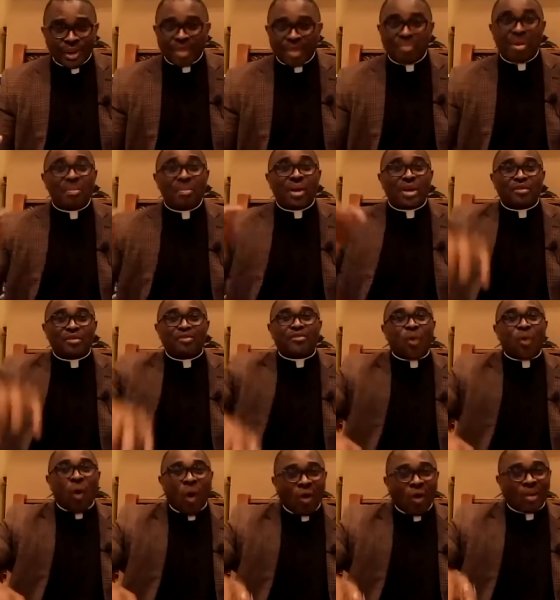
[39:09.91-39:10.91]
Remember the
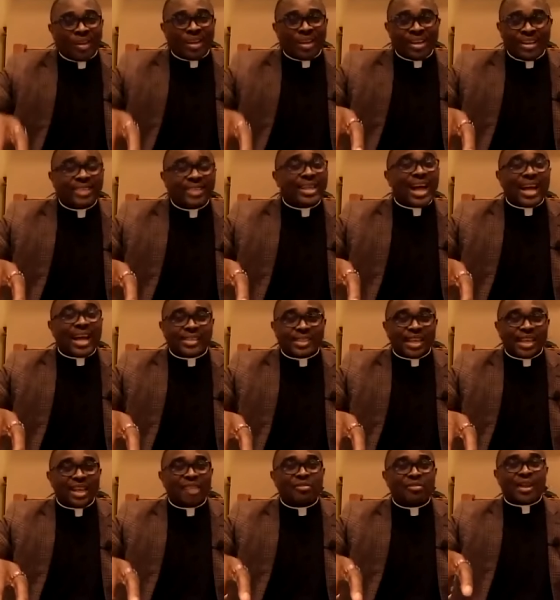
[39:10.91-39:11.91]
fall. These are
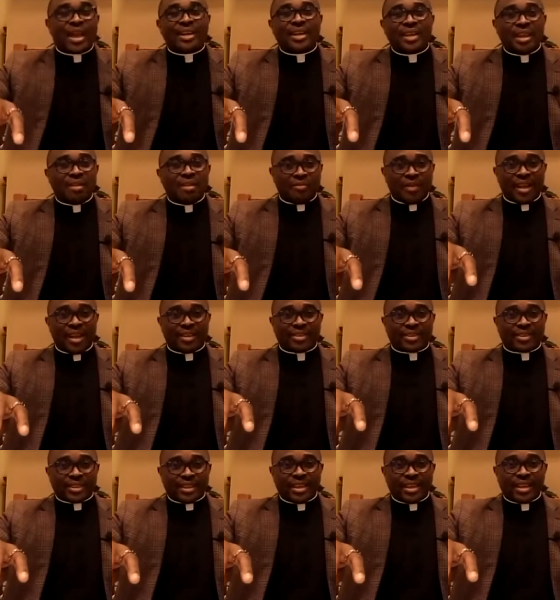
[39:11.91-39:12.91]
significant
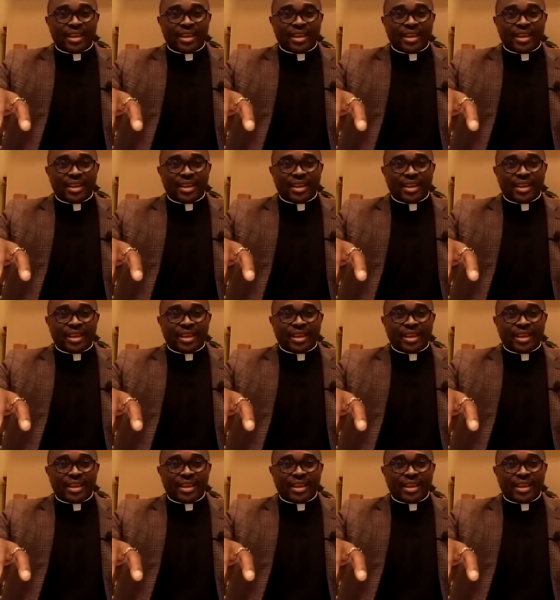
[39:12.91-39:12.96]
events.